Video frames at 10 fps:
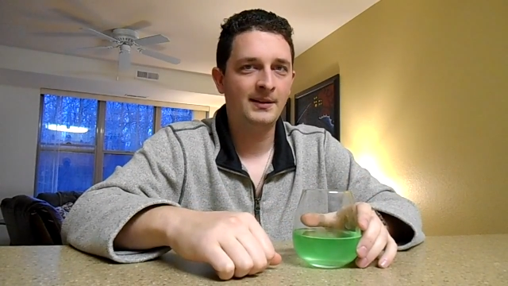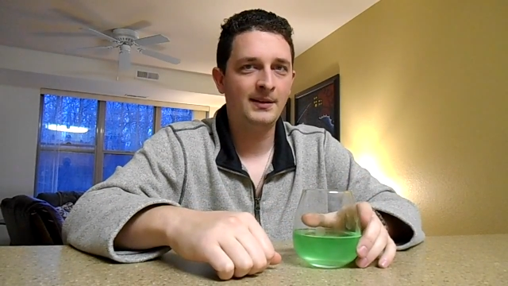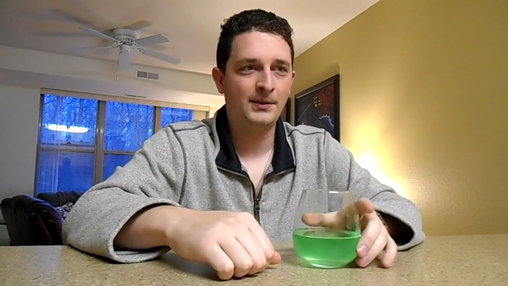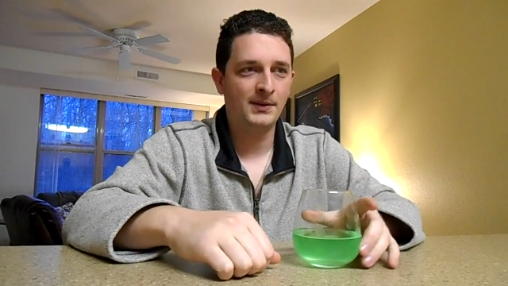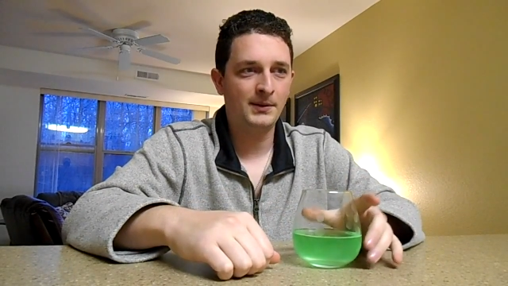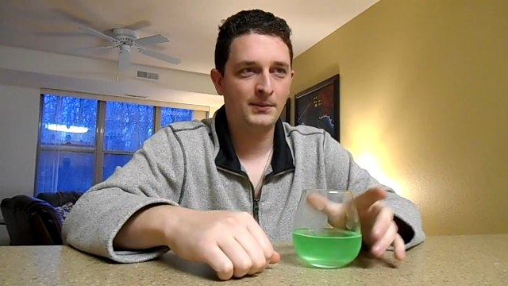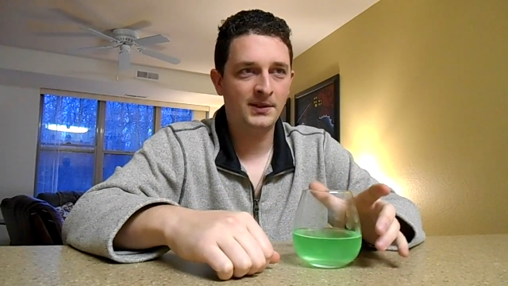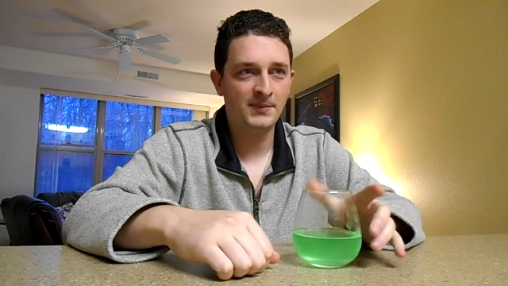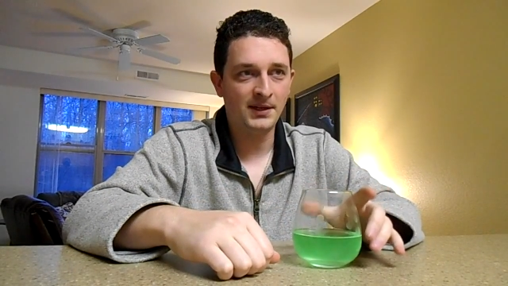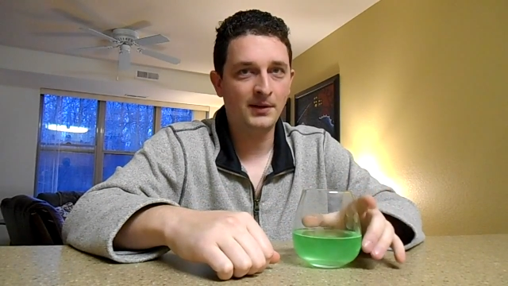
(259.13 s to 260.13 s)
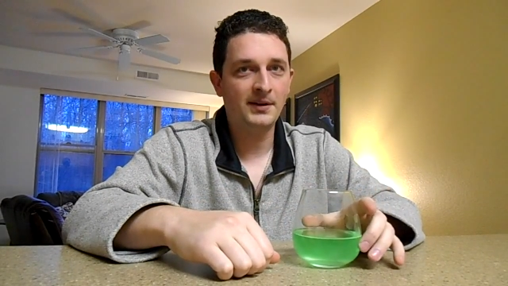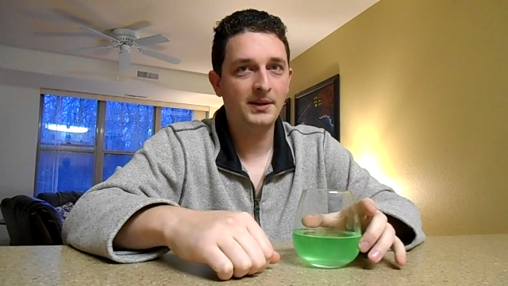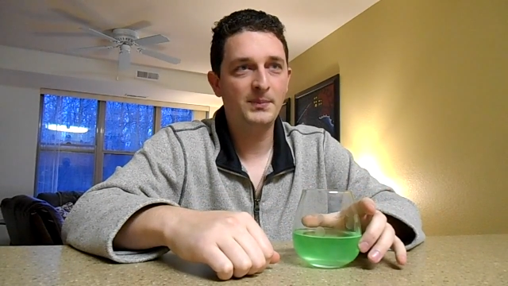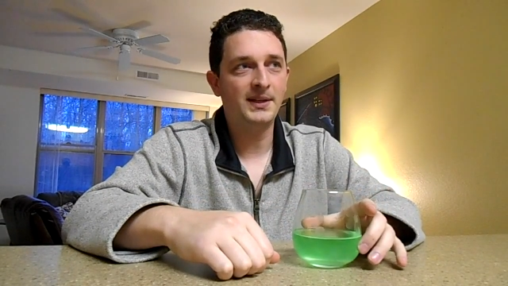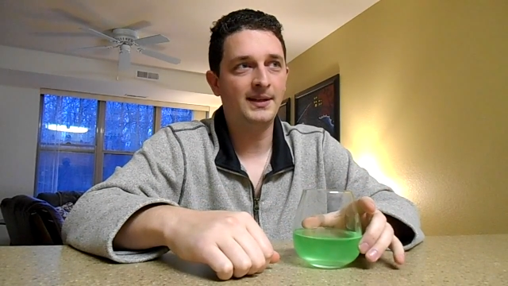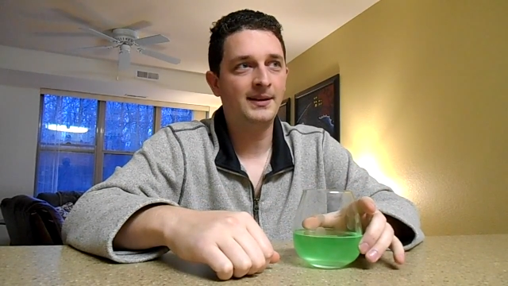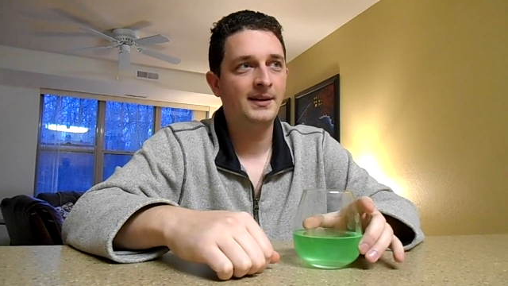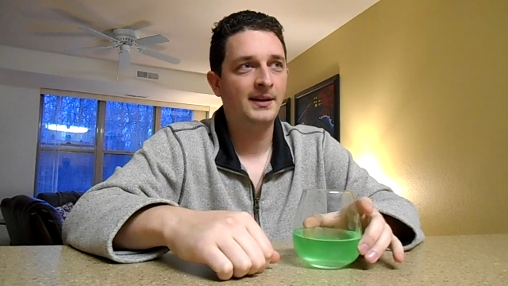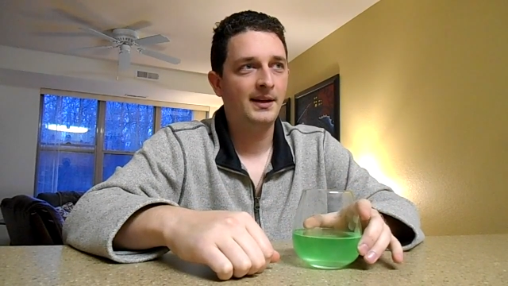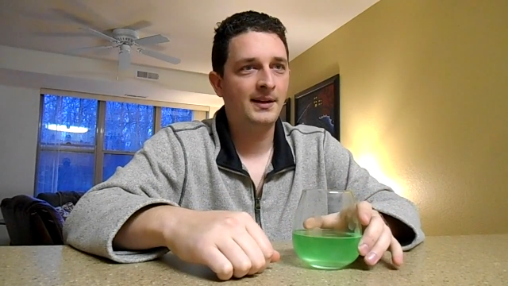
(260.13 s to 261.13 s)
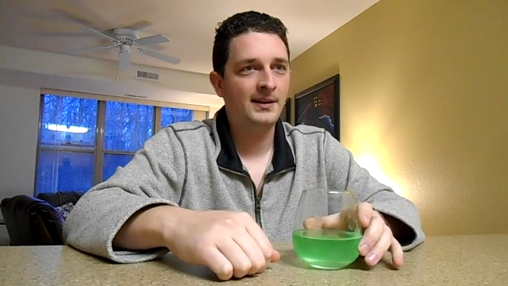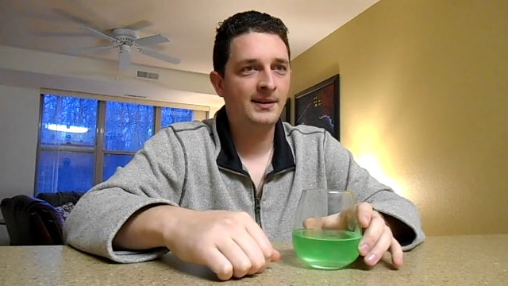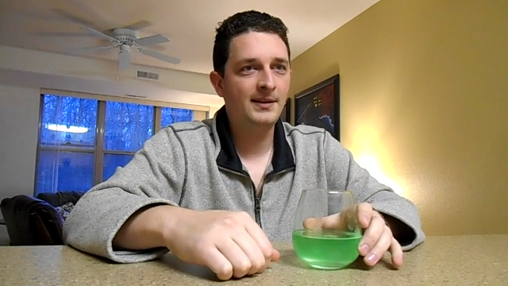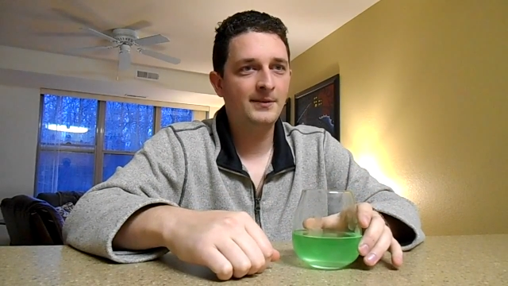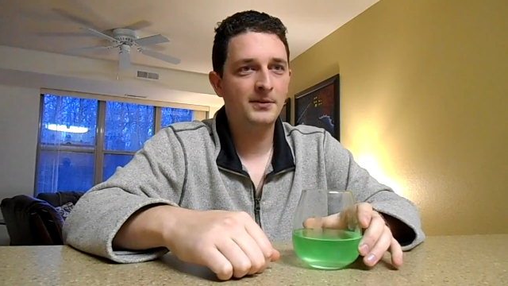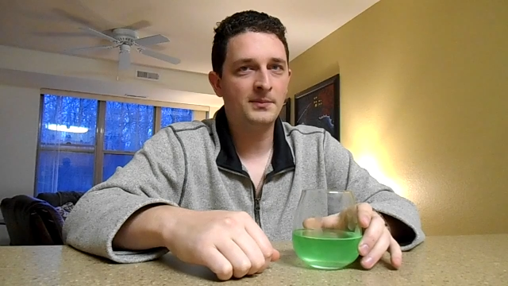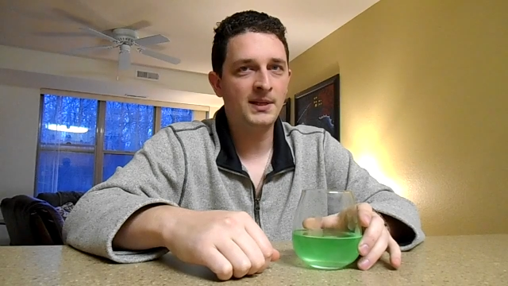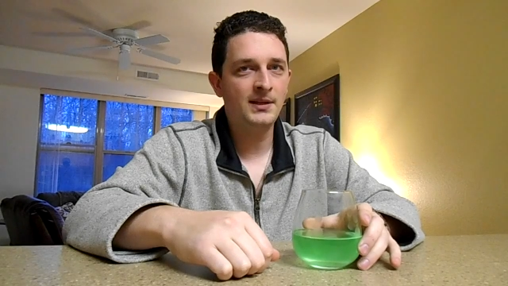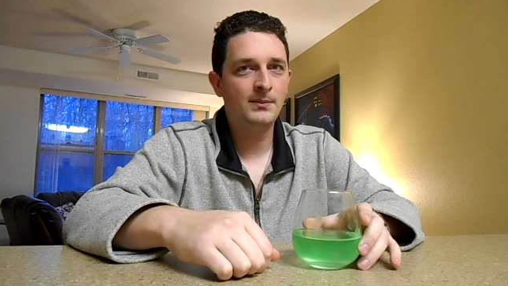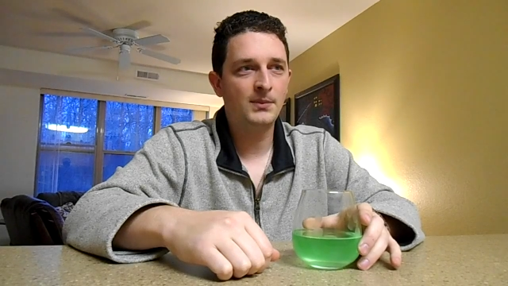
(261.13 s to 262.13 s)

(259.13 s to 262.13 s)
You know, they don't want to be caught up in it. And I think for me,